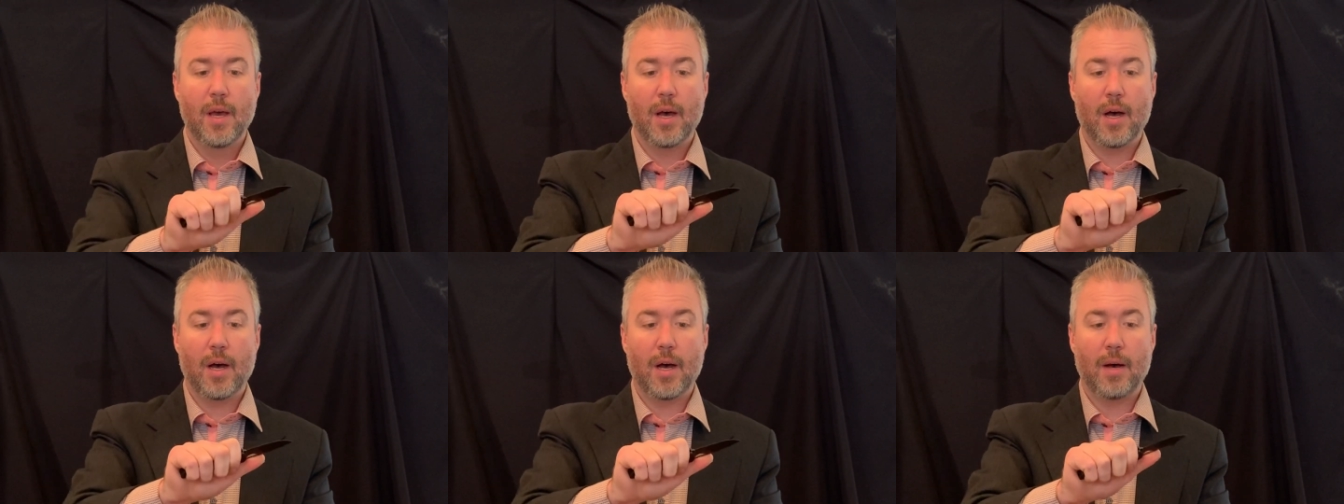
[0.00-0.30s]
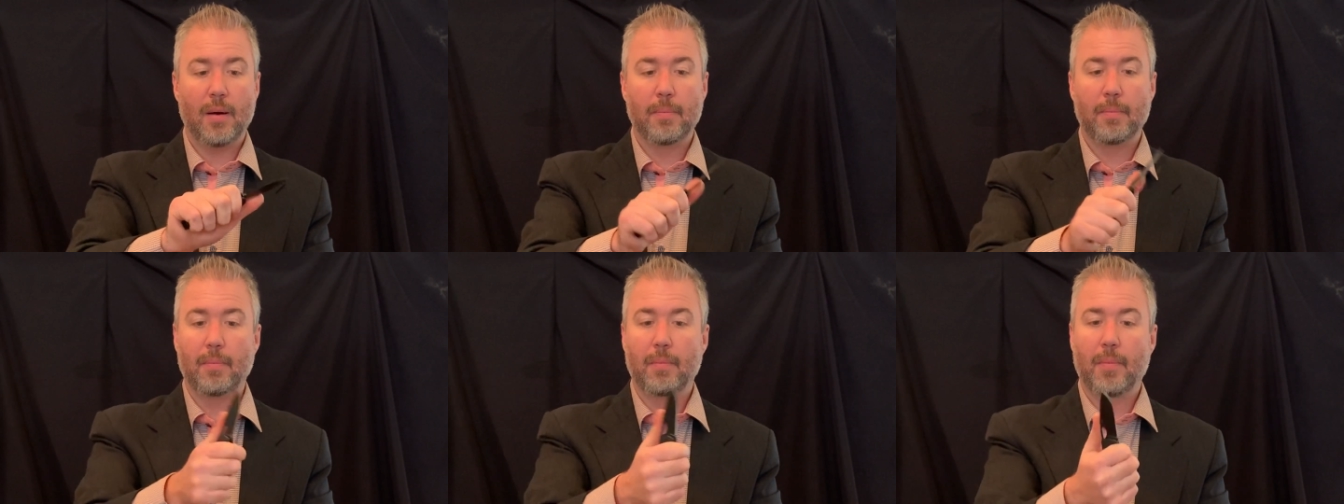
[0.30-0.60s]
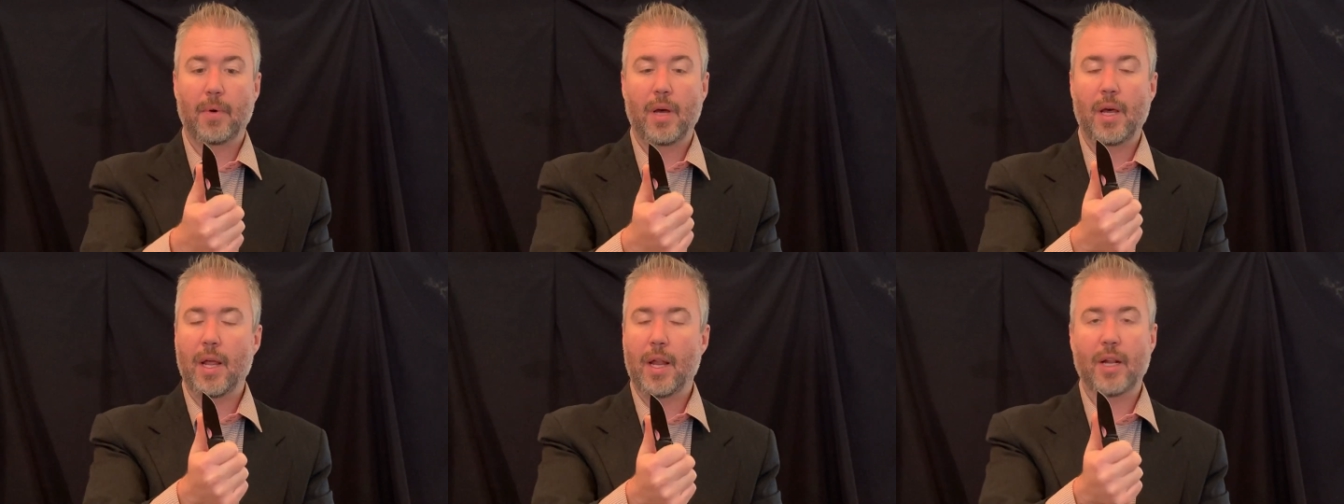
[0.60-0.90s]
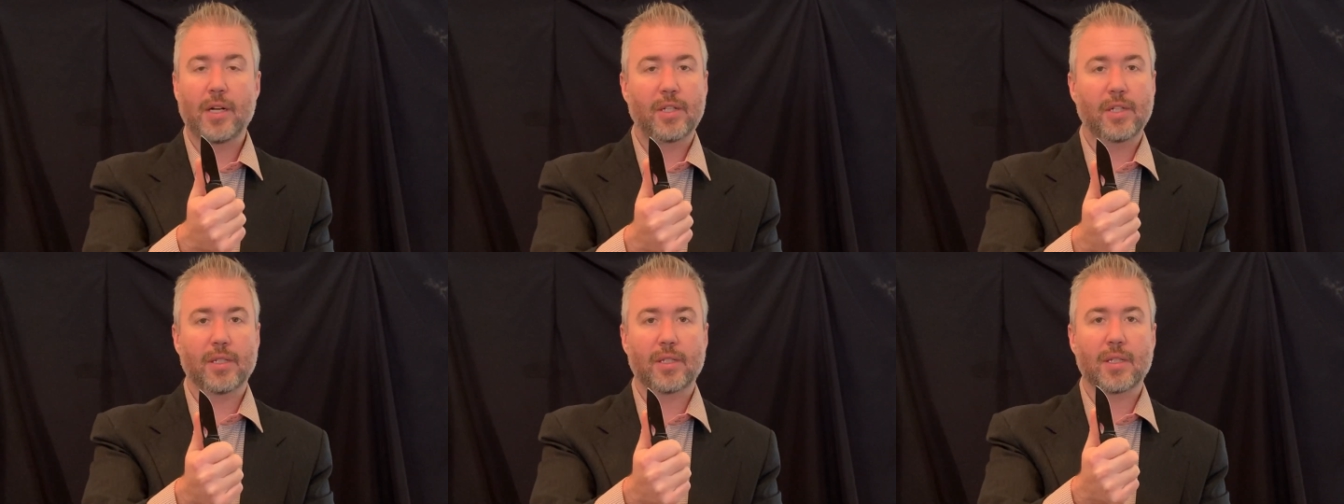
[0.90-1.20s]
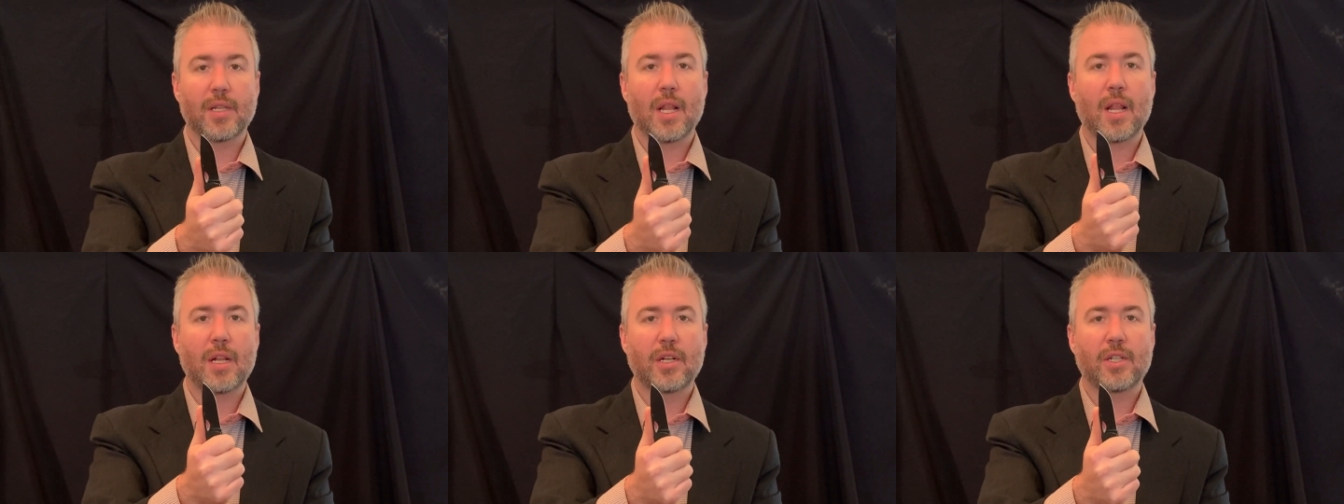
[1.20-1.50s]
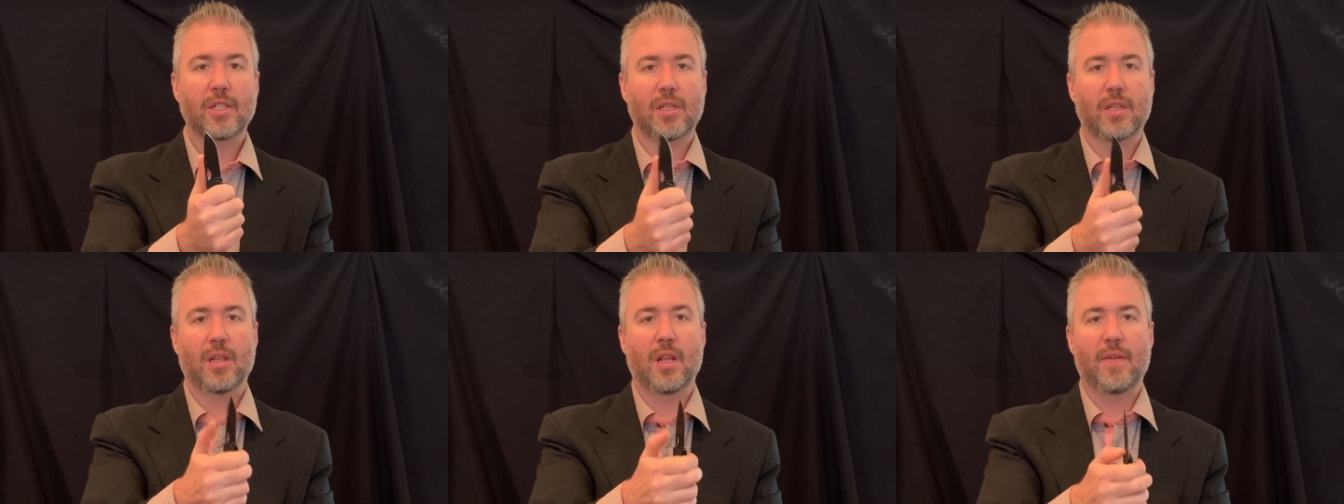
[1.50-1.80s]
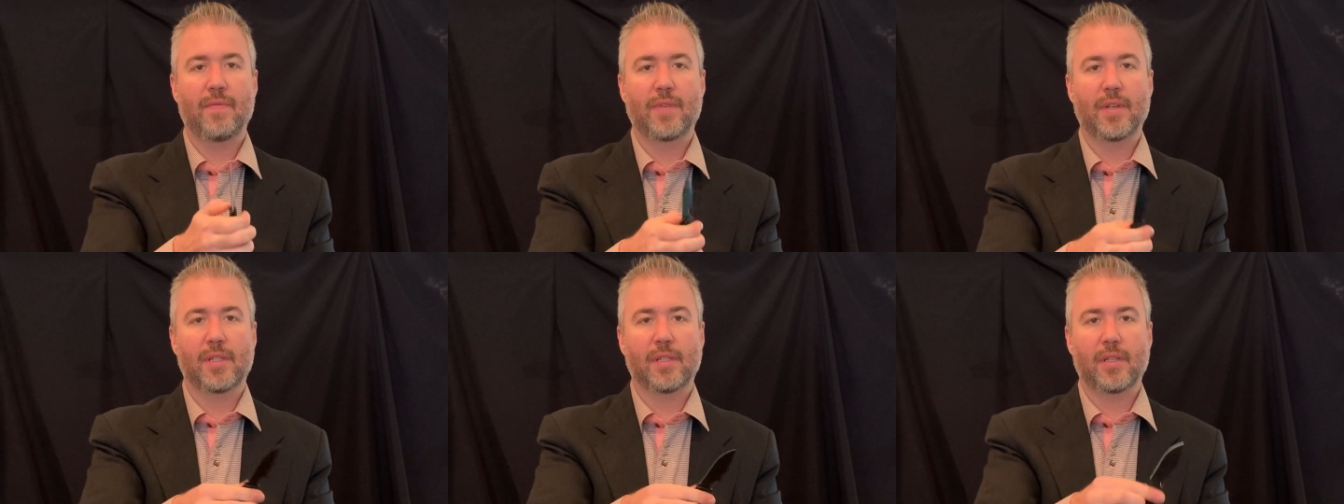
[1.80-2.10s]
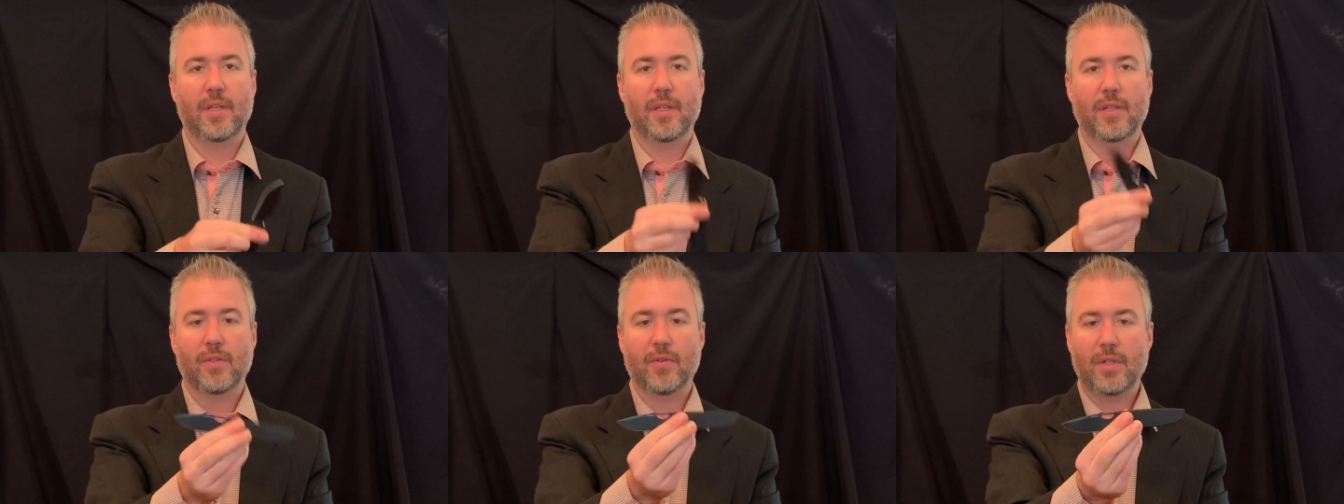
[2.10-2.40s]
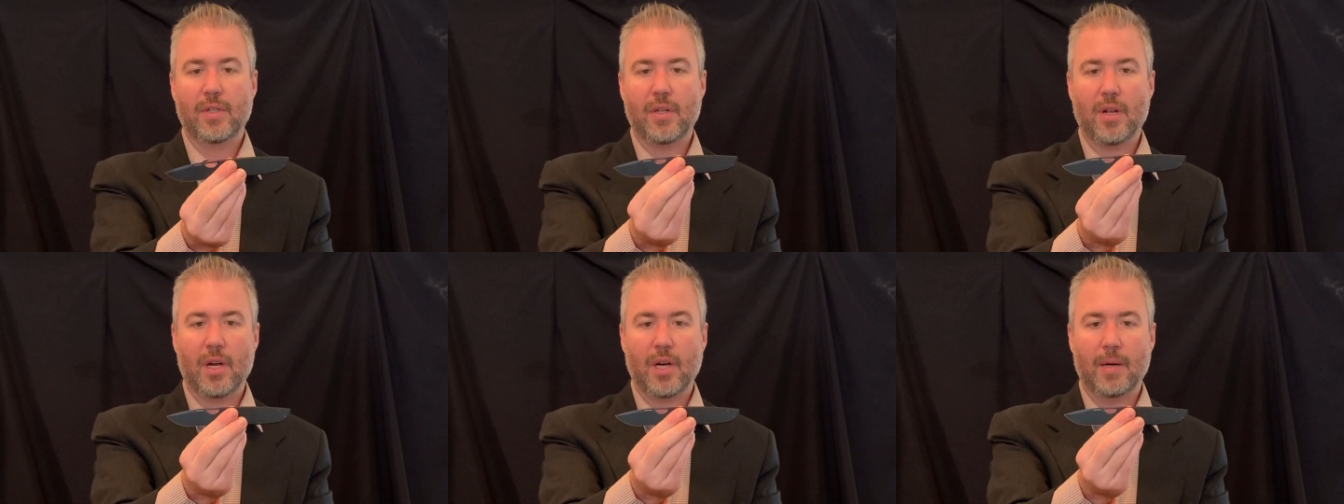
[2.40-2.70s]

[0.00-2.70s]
and I just love this thing. So let's